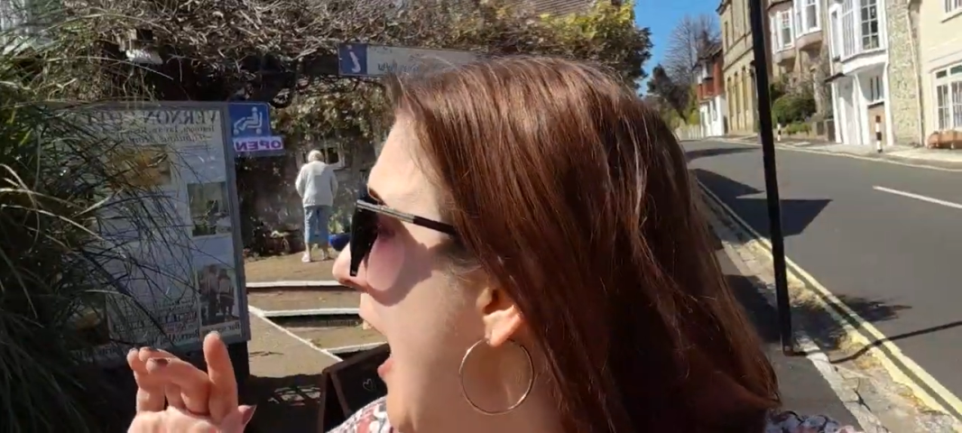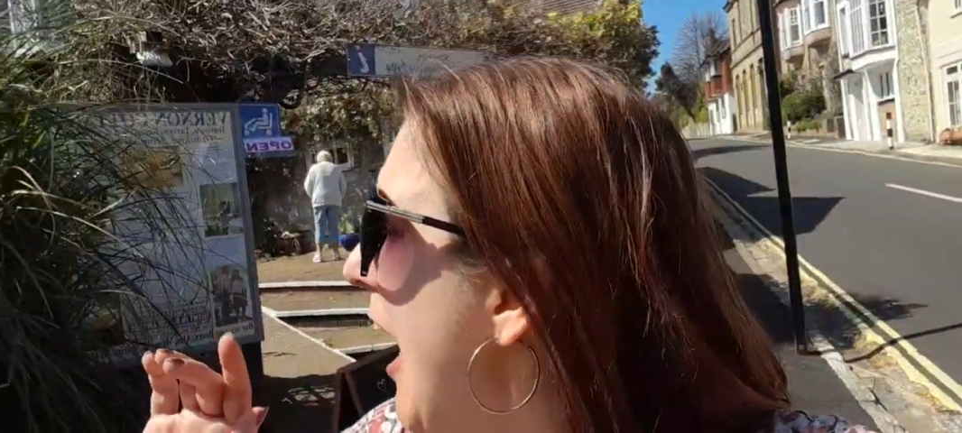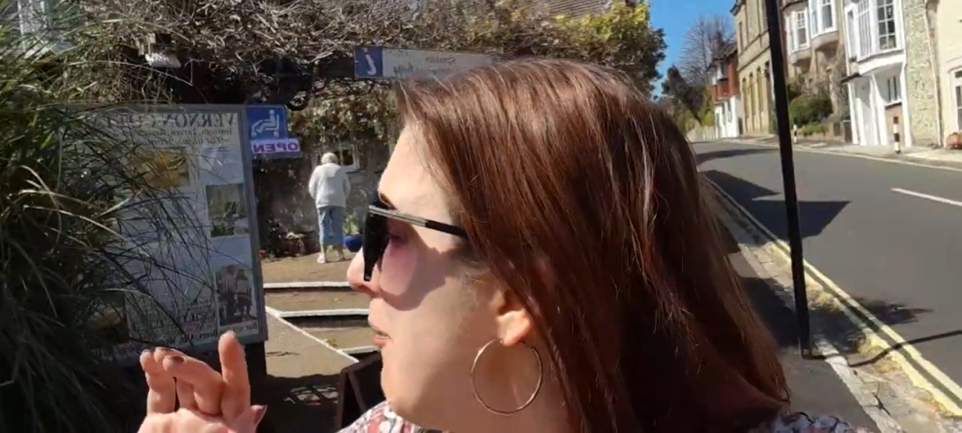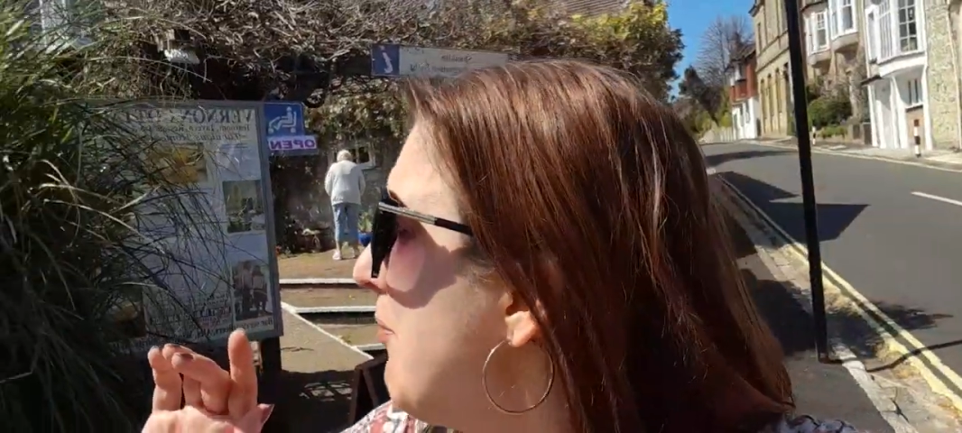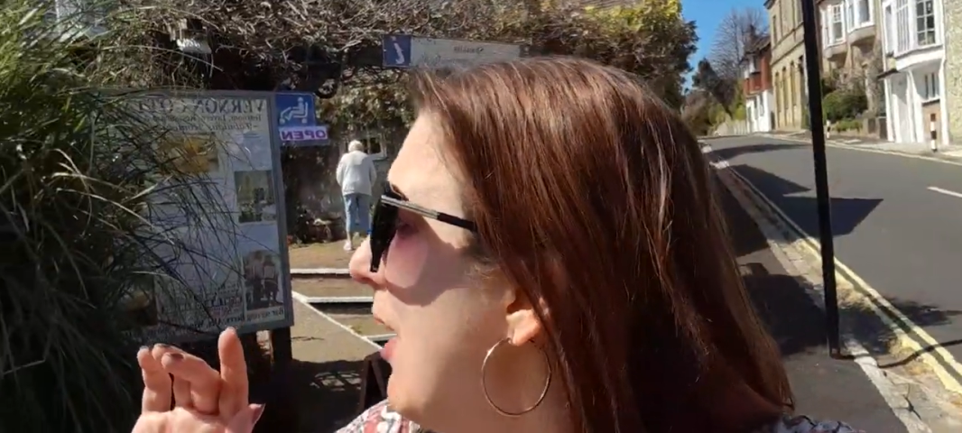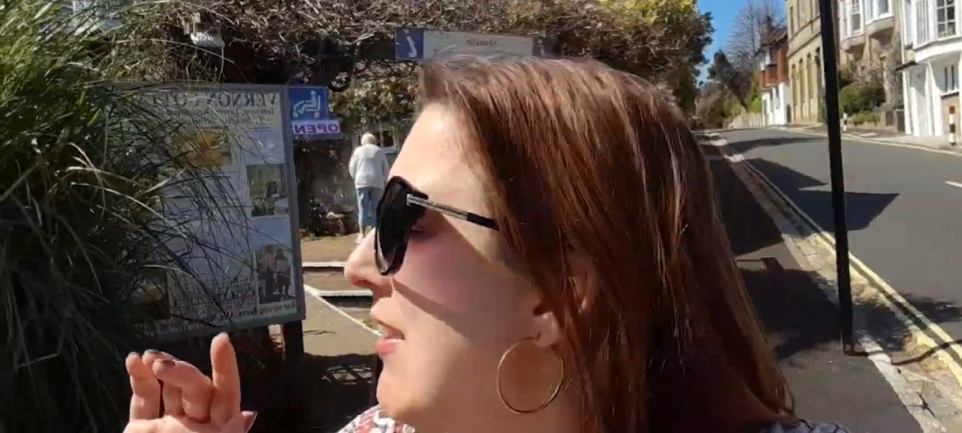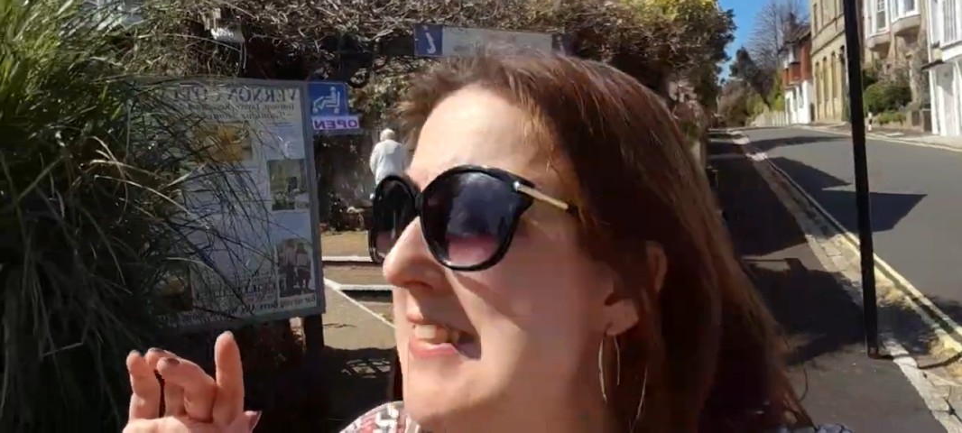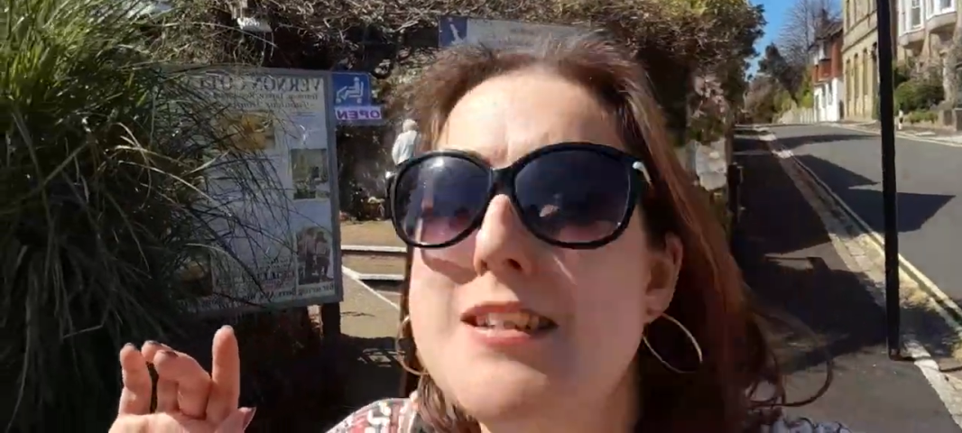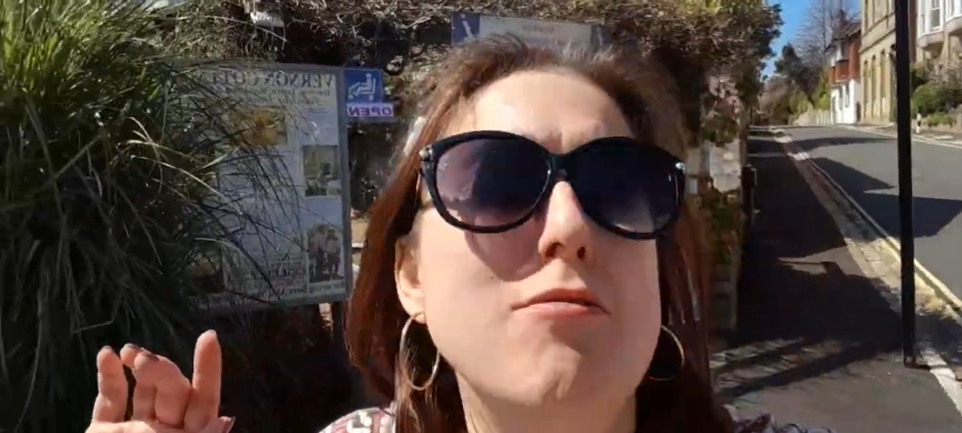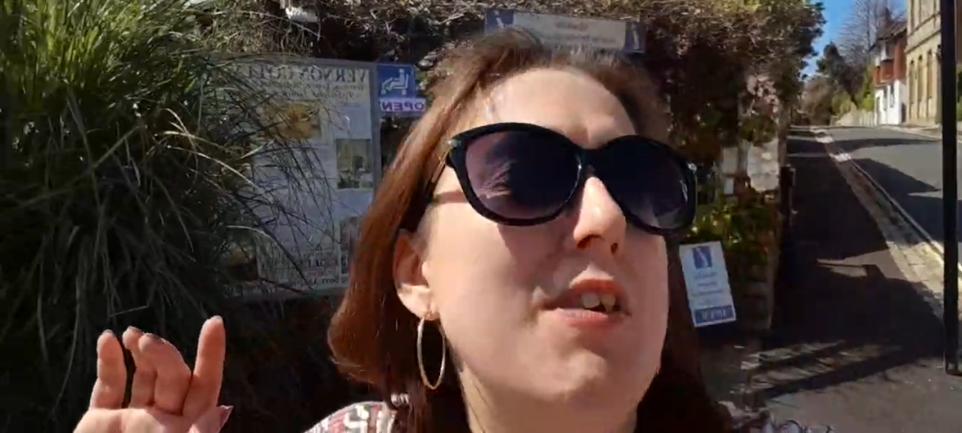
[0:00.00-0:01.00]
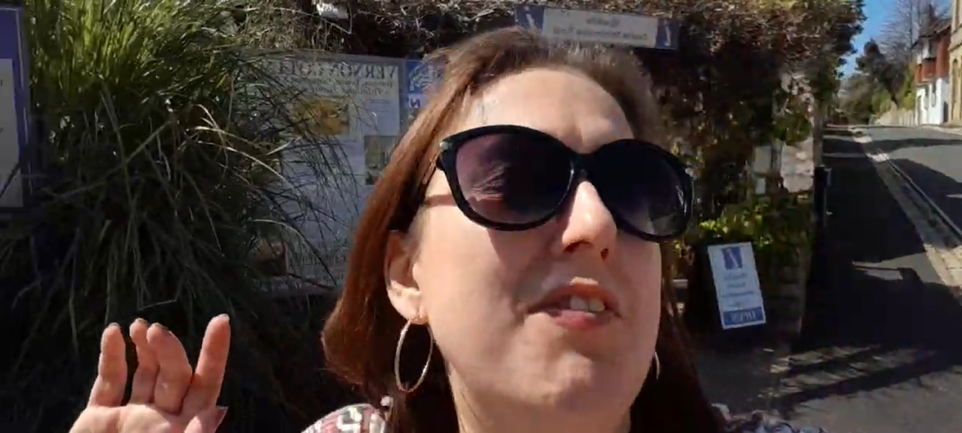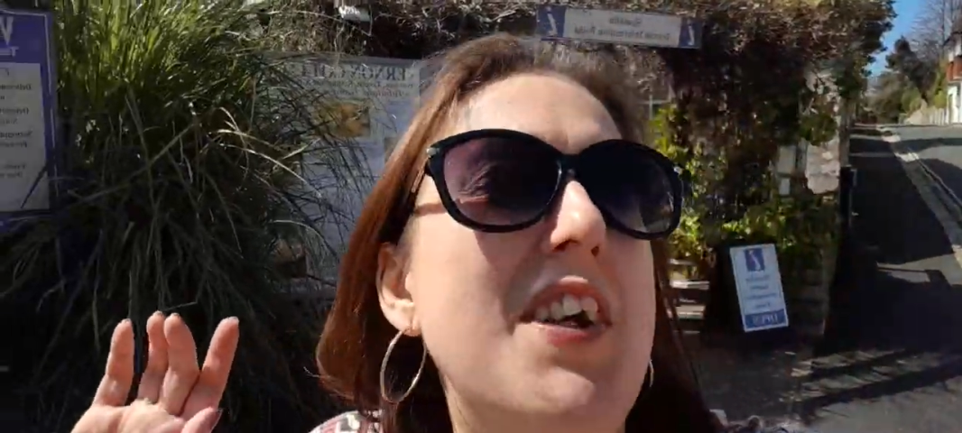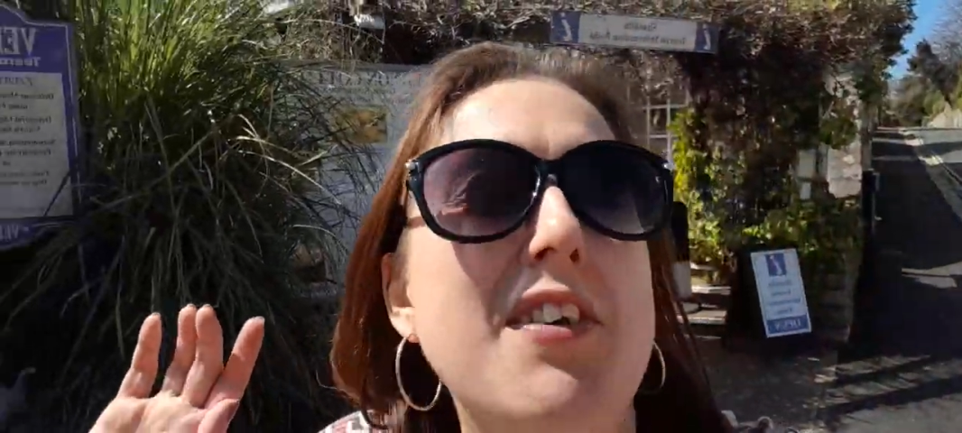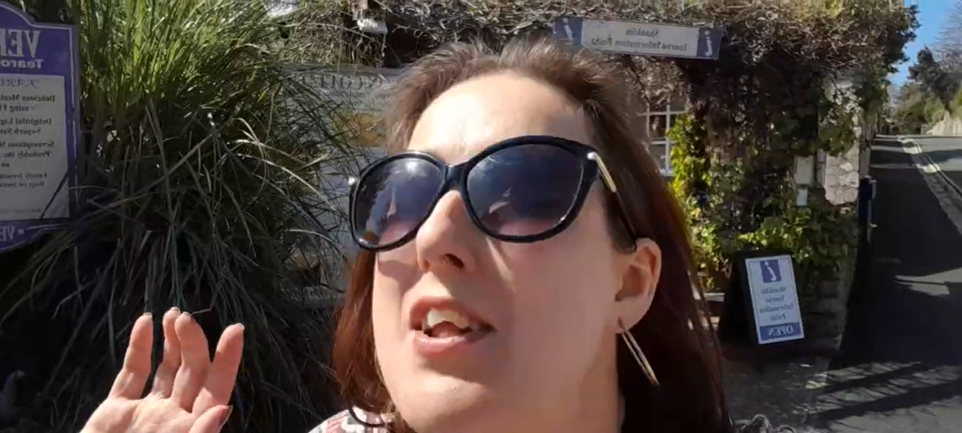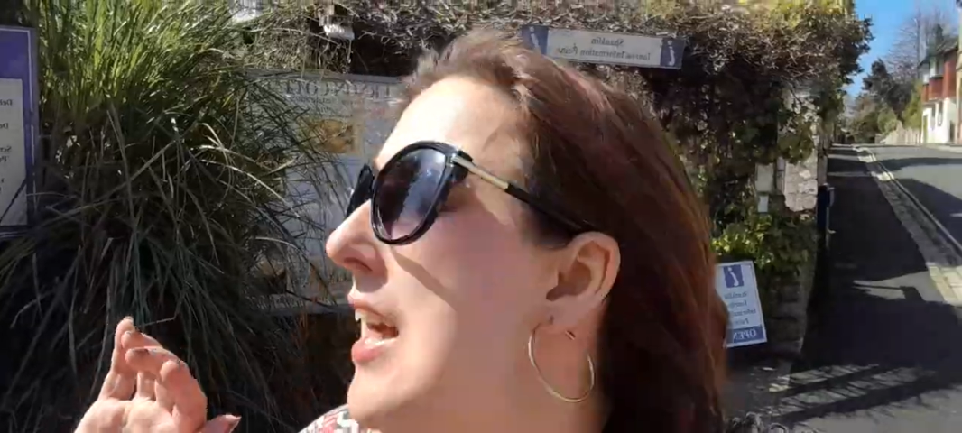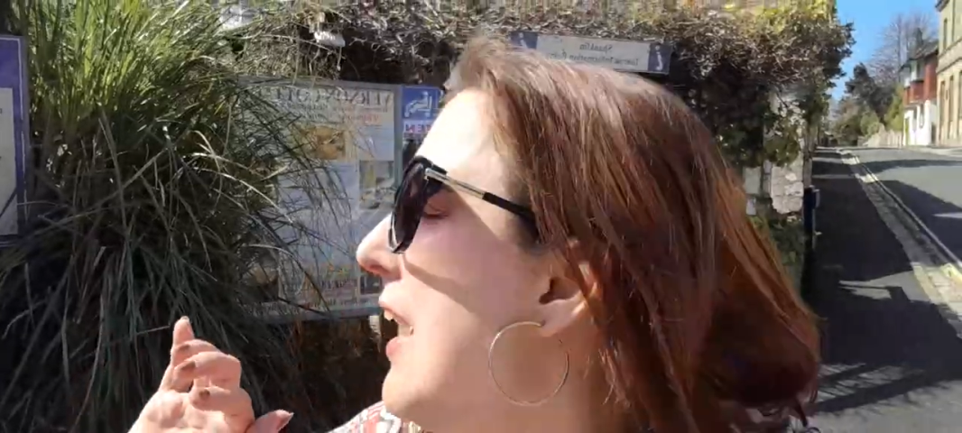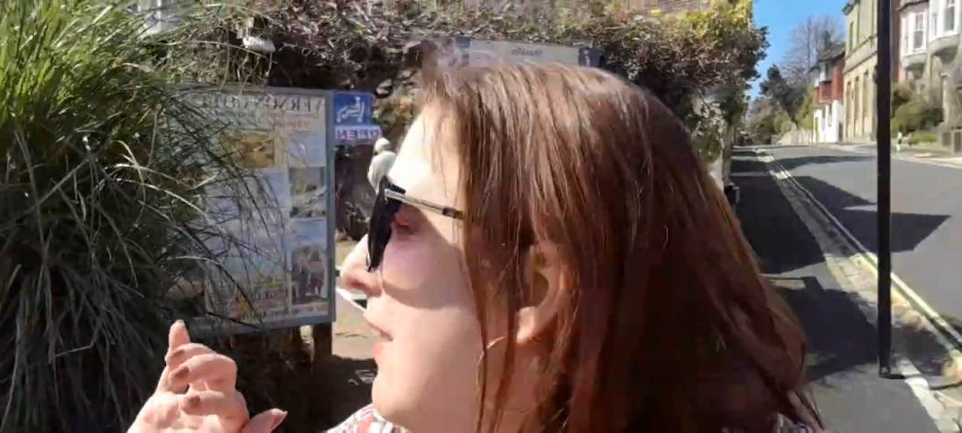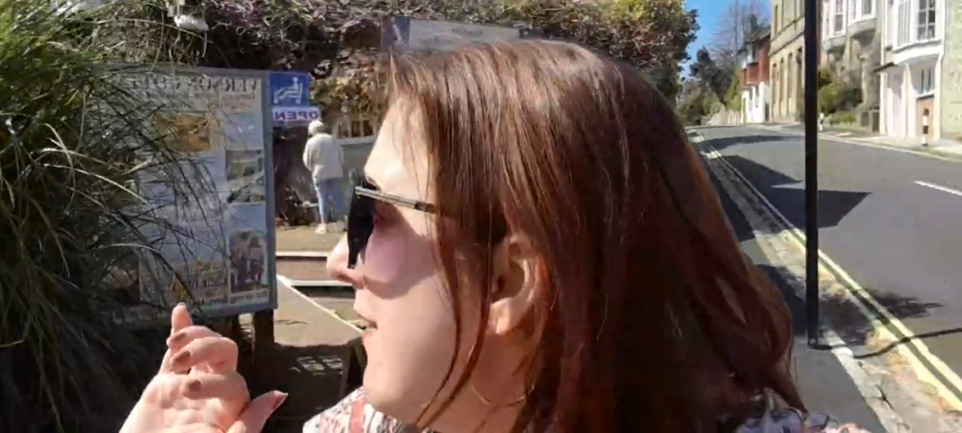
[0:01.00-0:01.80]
I'm going to review the